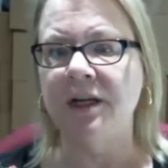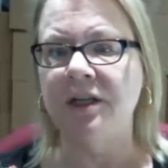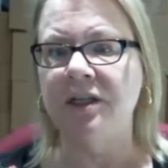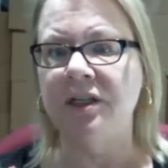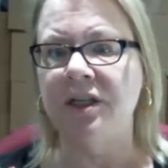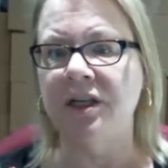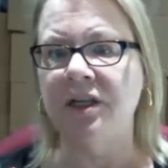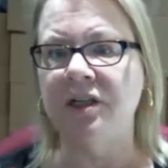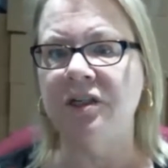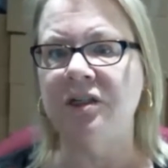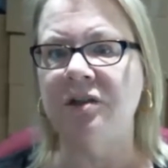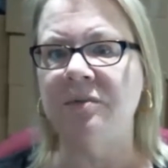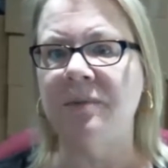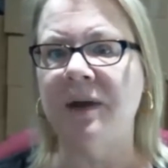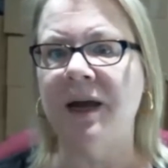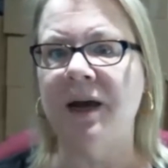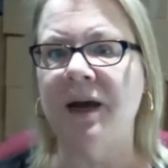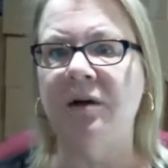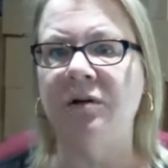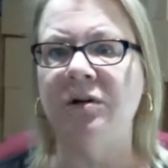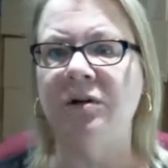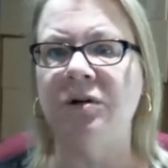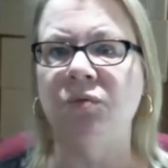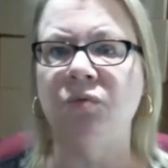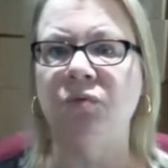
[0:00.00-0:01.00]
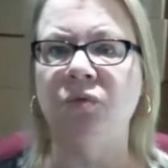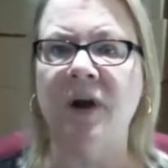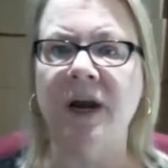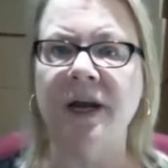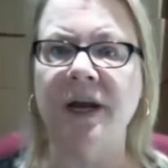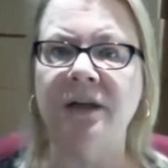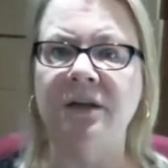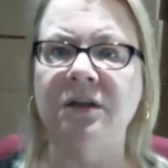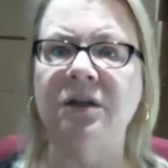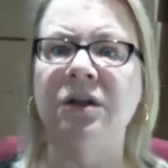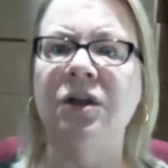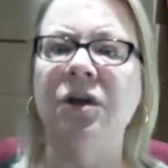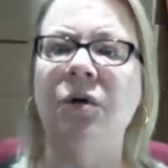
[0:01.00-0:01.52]
to teach them how to
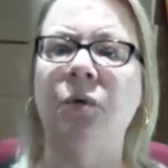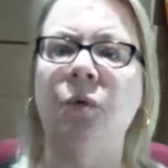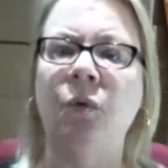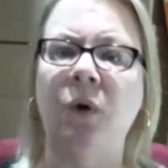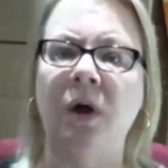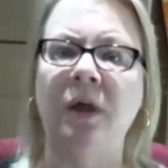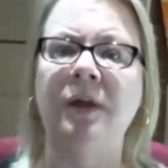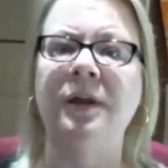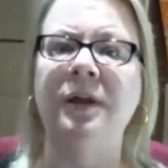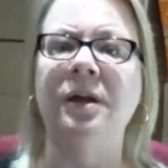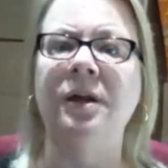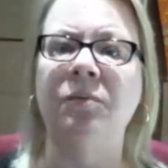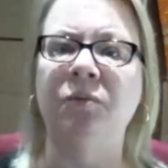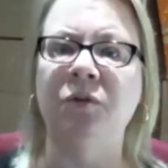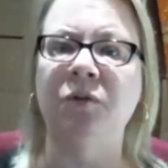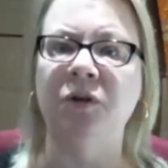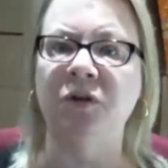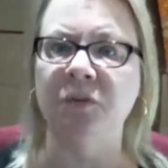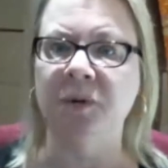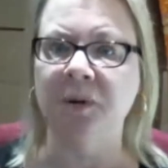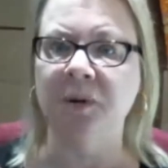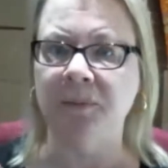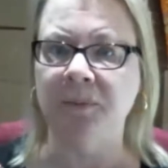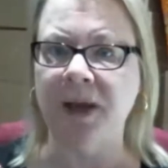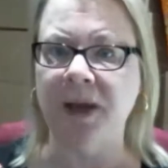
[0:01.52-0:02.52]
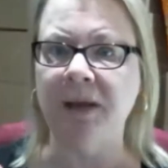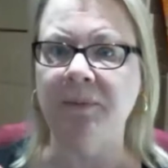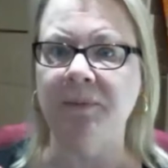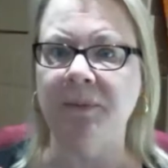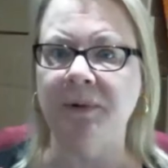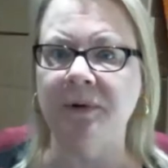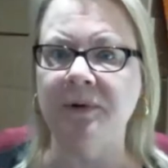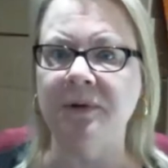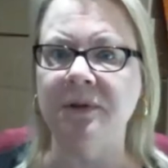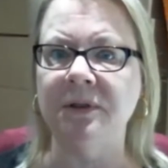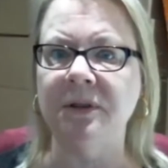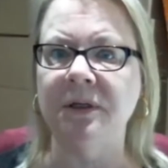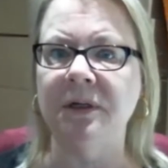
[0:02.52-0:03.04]
write quality improvement
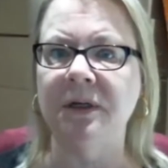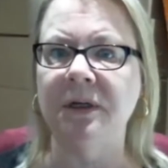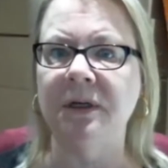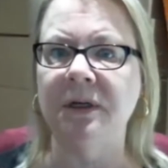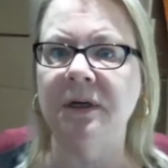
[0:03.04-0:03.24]
papers.